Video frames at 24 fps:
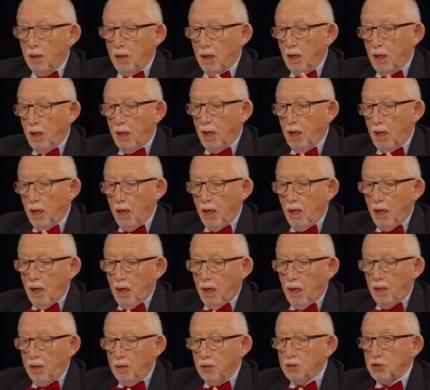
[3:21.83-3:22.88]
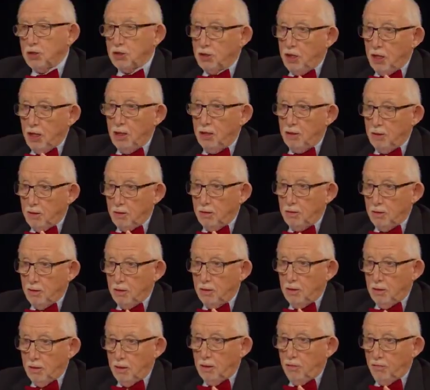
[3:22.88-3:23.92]
I understand,
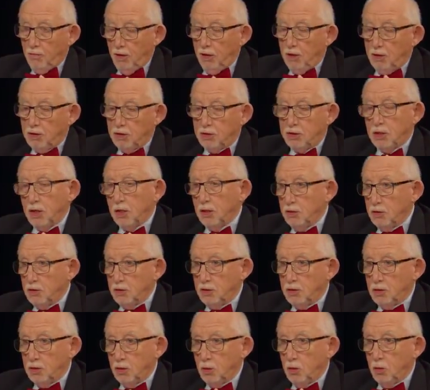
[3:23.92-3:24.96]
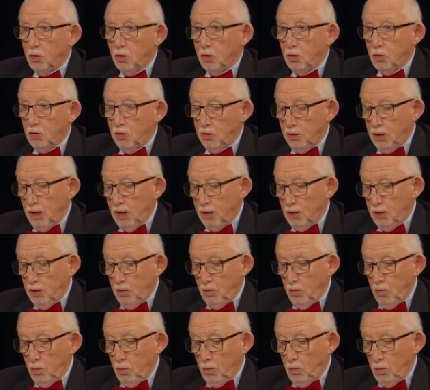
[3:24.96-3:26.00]
if I understand this at all, that
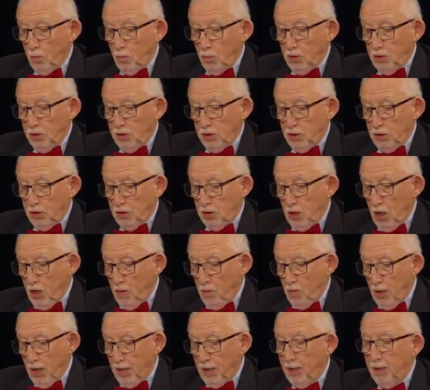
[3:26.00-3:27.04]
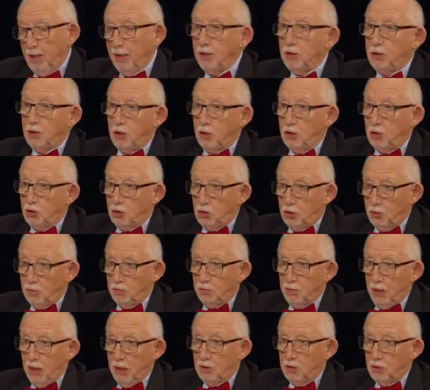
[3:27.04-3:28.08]
this is done by linkage,
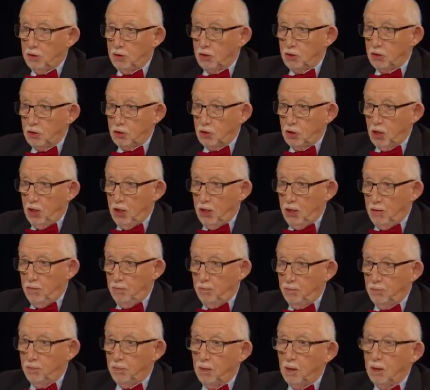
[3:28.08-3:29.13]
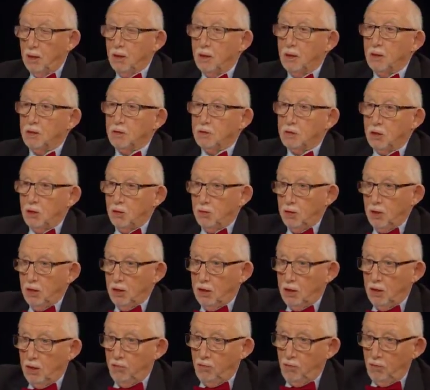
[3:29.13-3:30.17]
hence the chain. So that
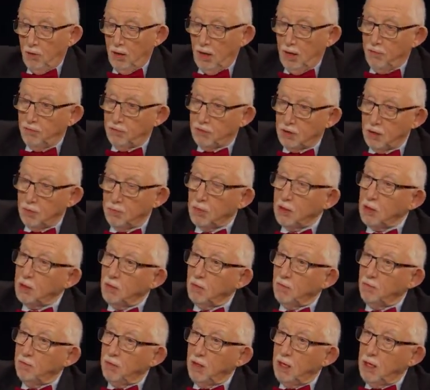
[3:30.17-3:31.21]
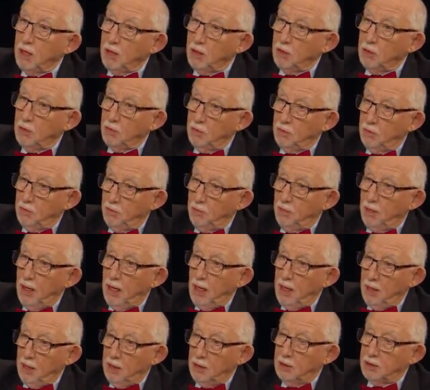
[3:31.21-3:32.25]
if you have something of value
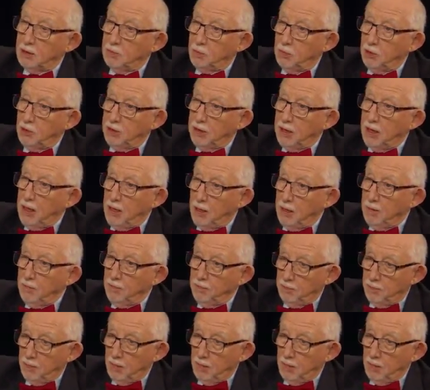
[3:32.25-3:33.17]
and it's put in,